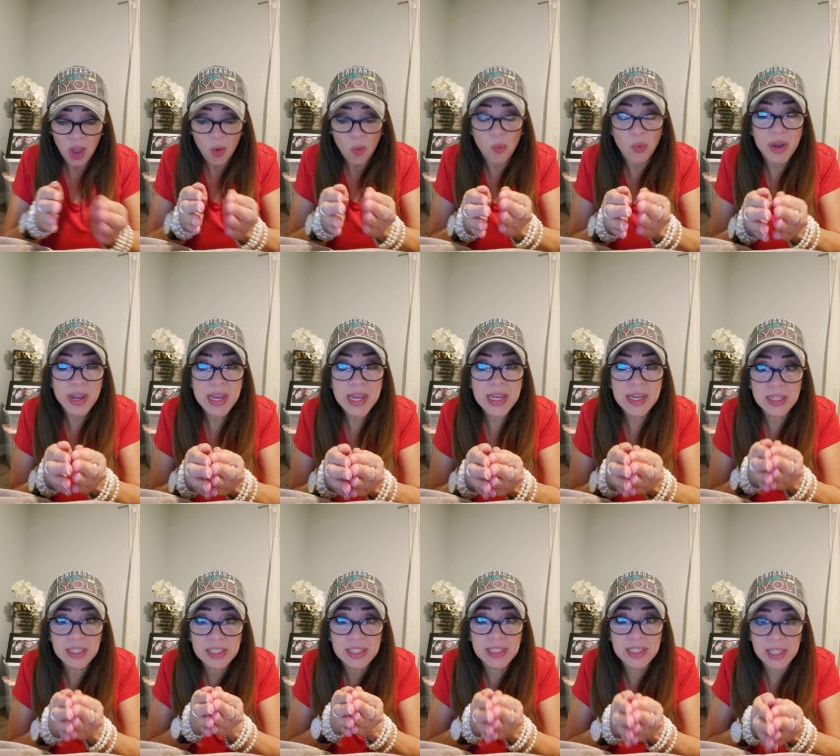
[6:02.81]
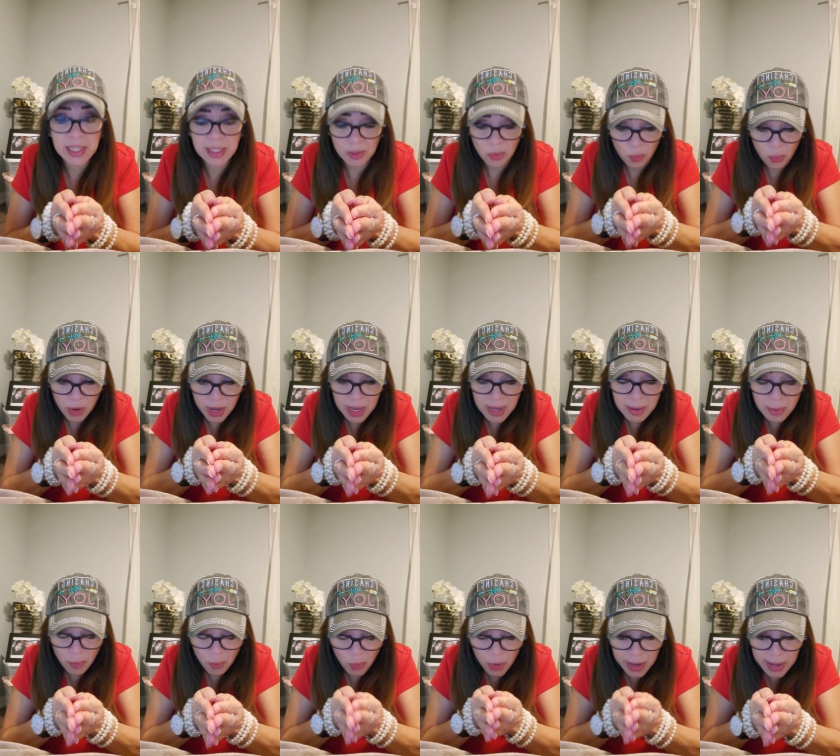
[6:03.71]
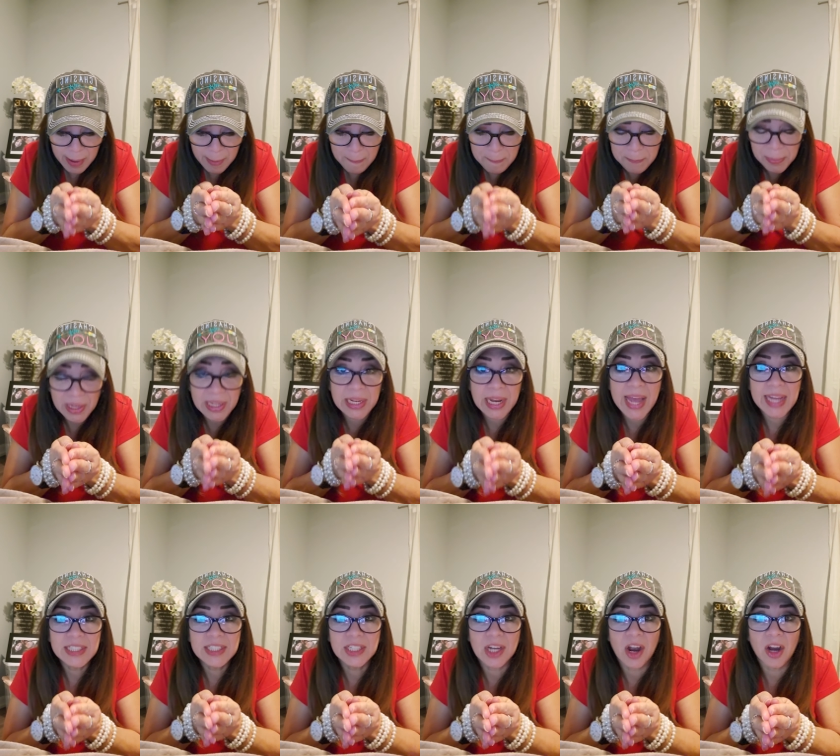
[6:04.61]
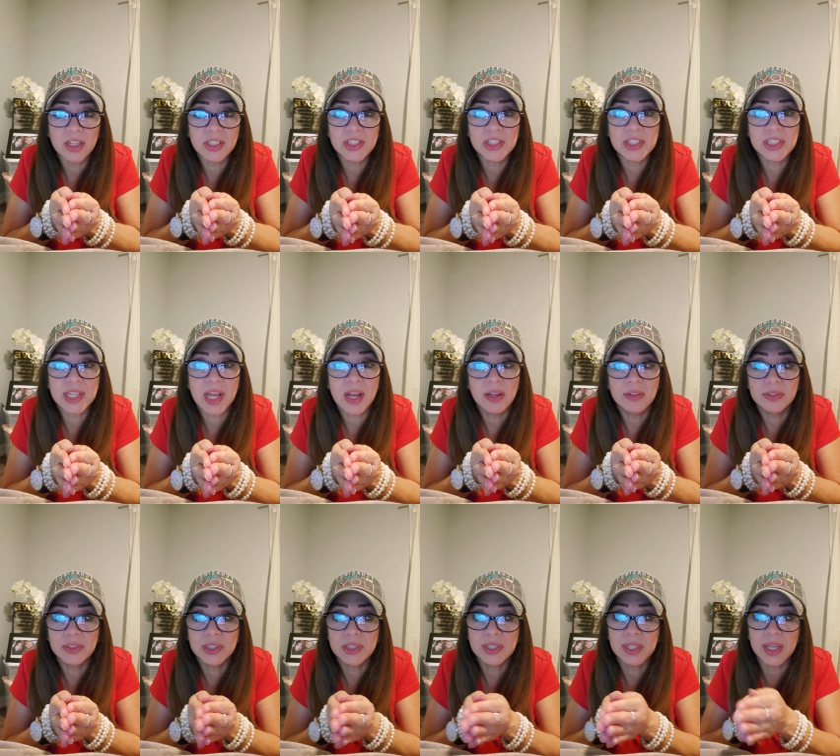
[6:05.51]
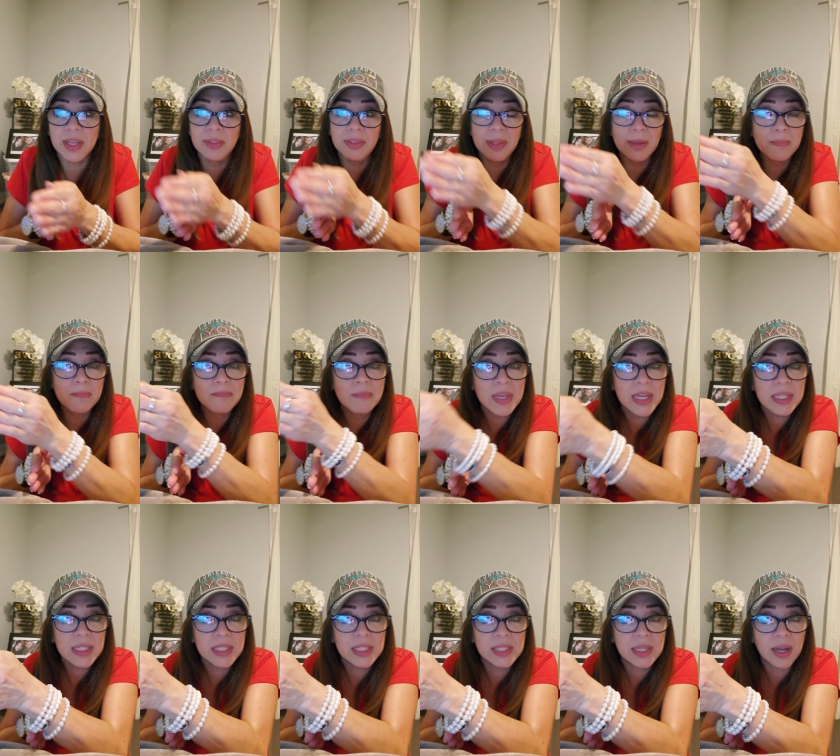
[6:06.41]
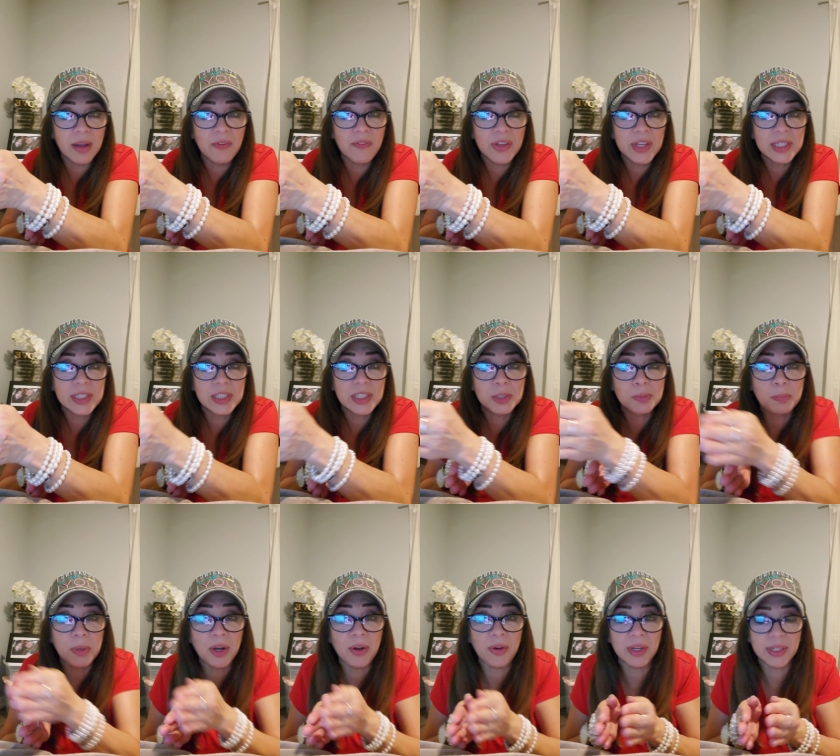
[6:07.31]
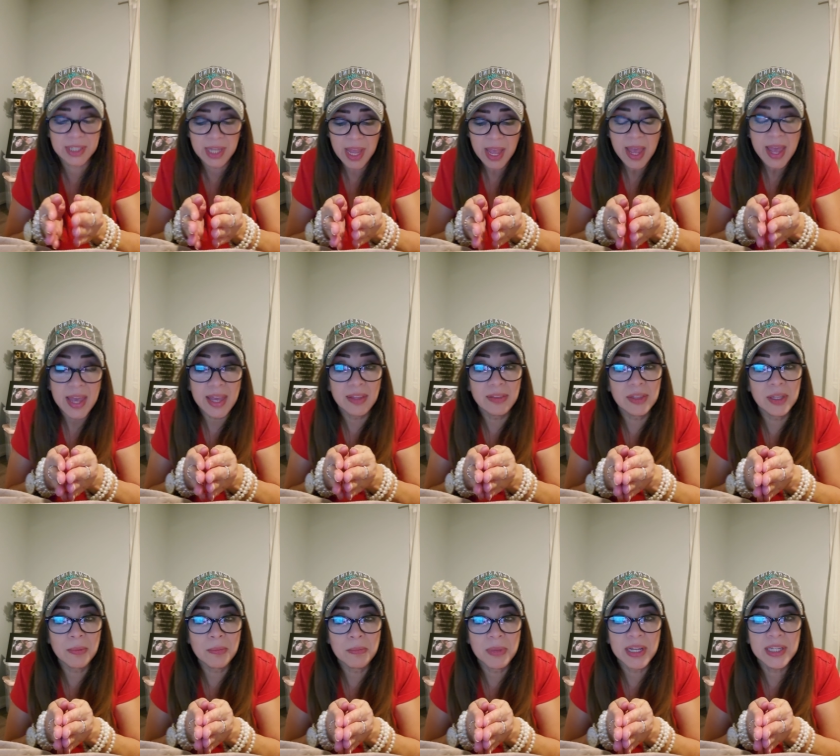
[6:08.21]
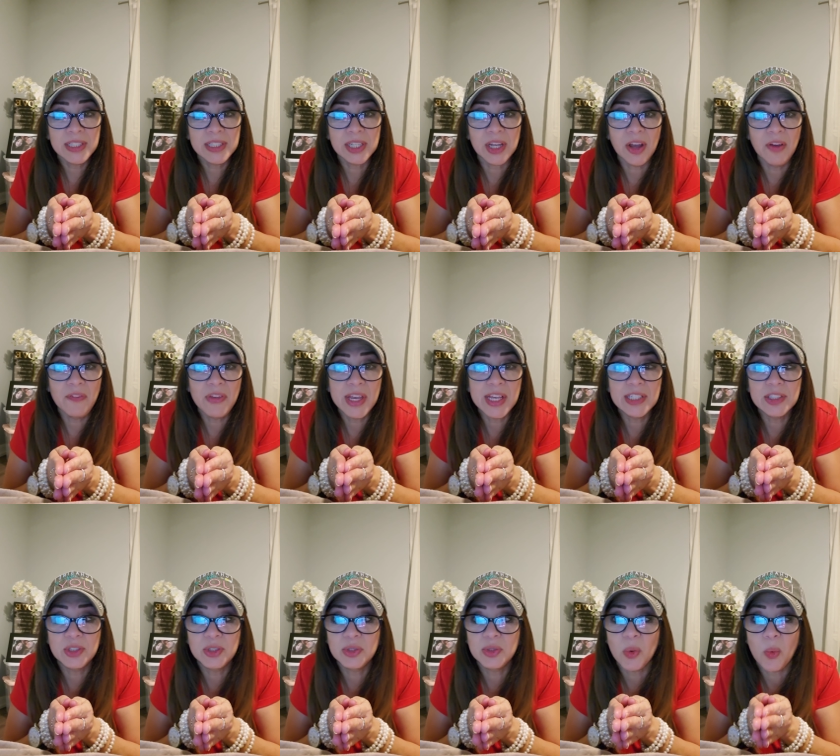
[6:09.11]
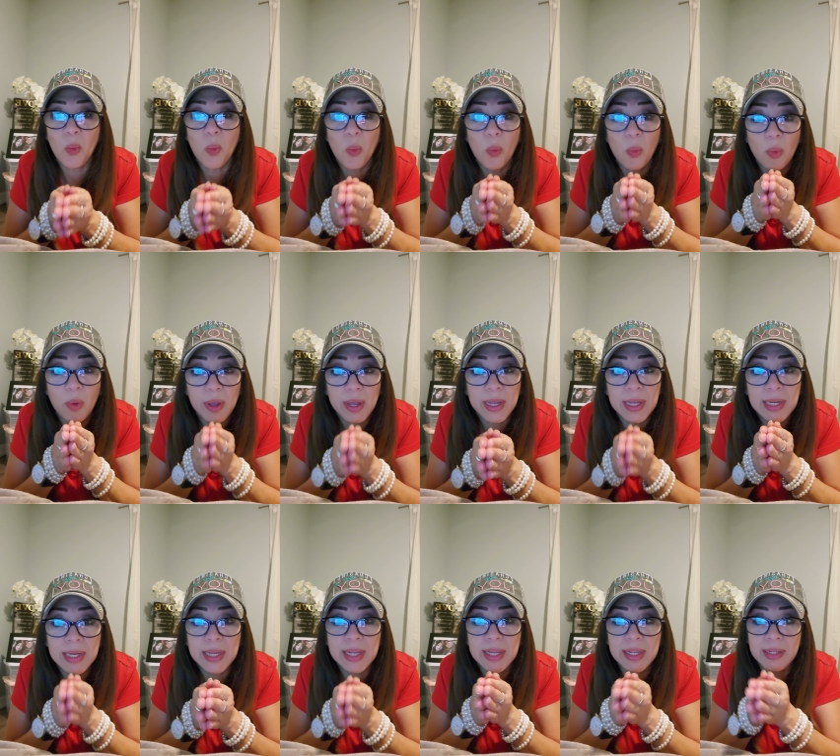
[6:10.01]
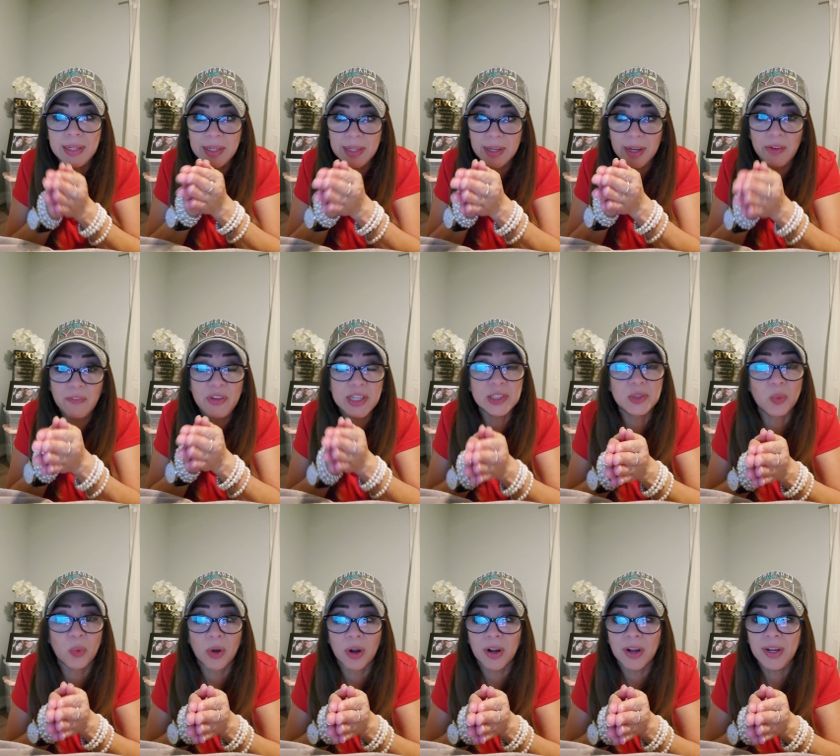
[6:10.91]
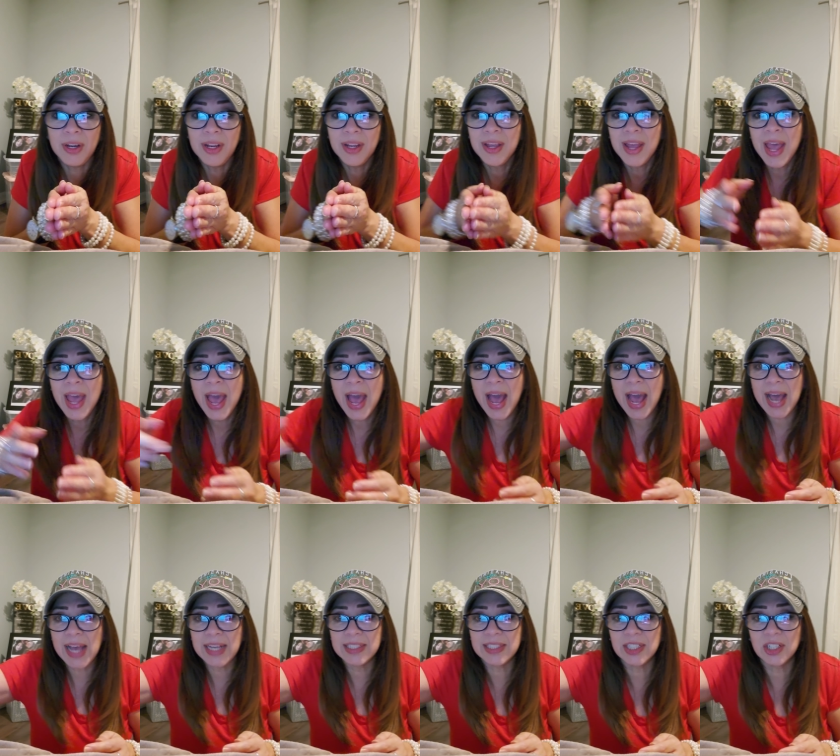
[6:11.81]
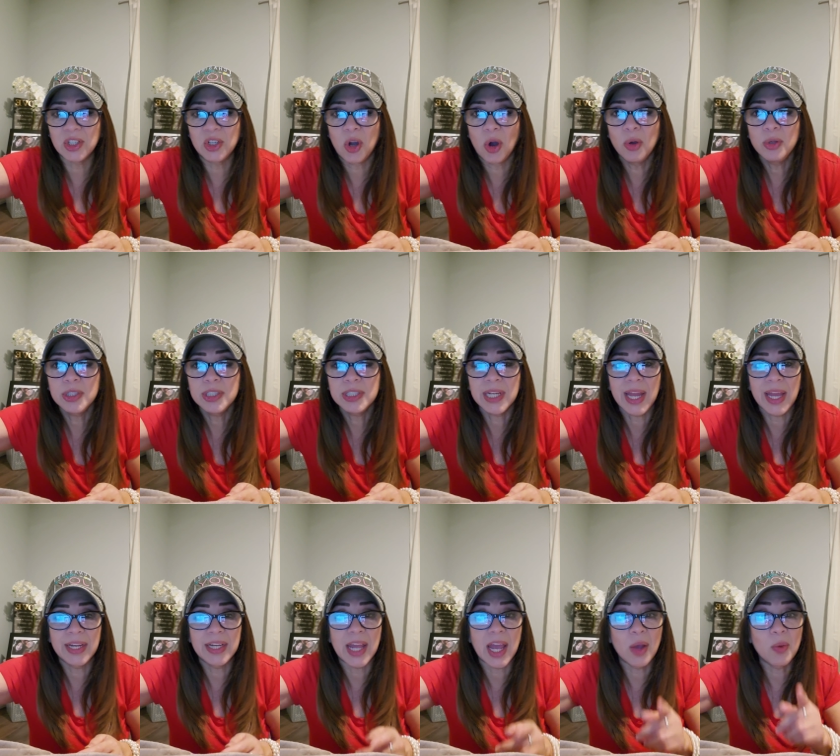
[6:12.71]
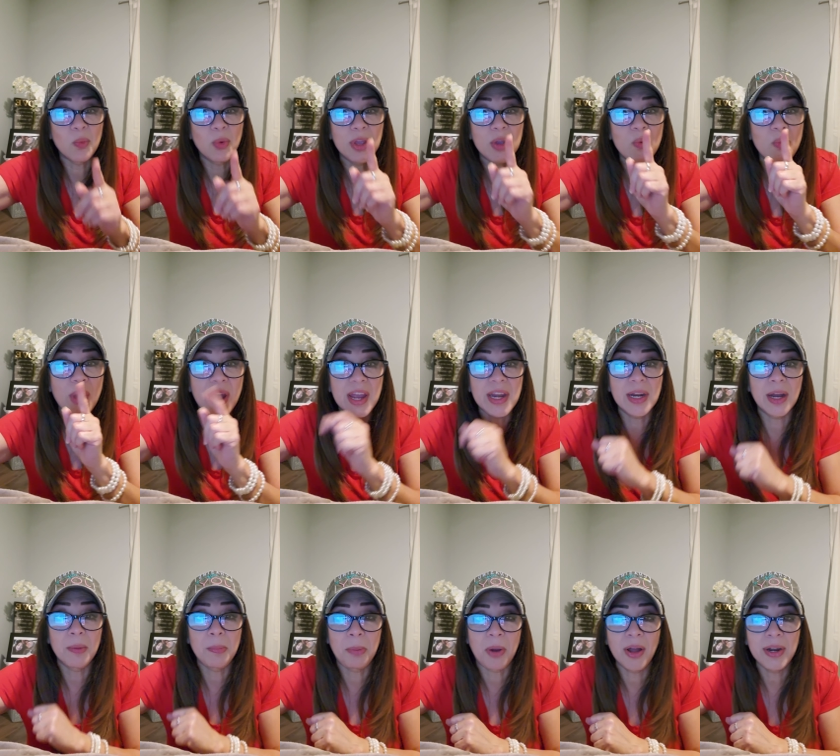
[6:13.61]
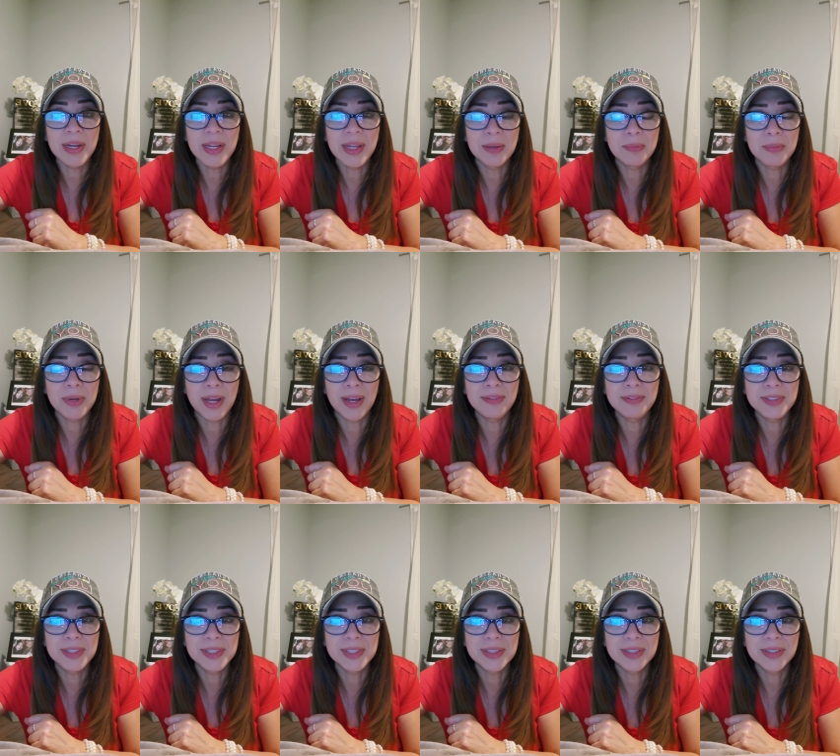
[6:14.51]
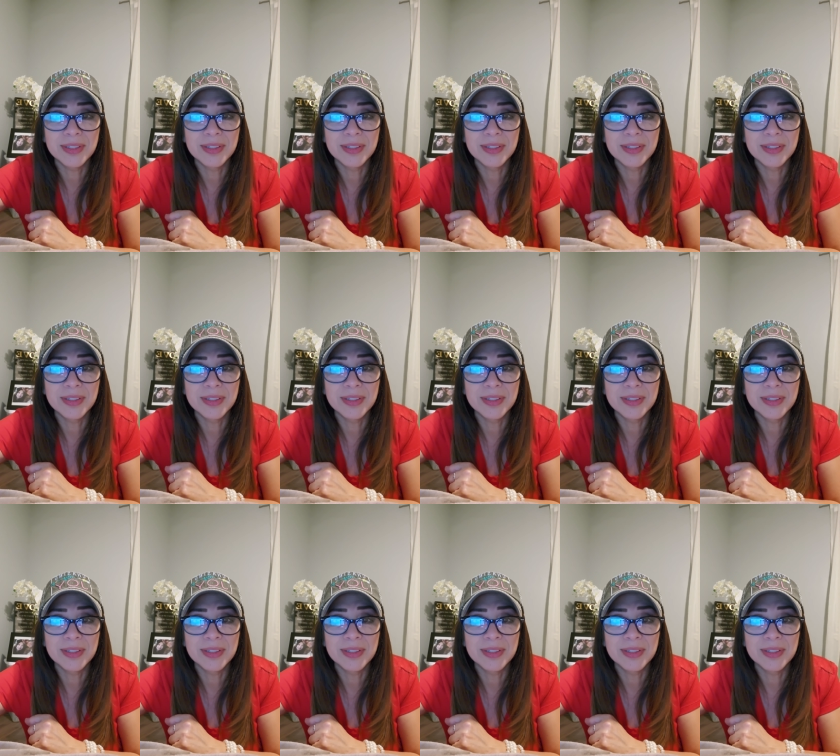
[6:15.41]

We see, we, we plant ourselves in the midst of his spirit, in the midst of his, in, in, of his word as a coastland and we wait upon him, loves.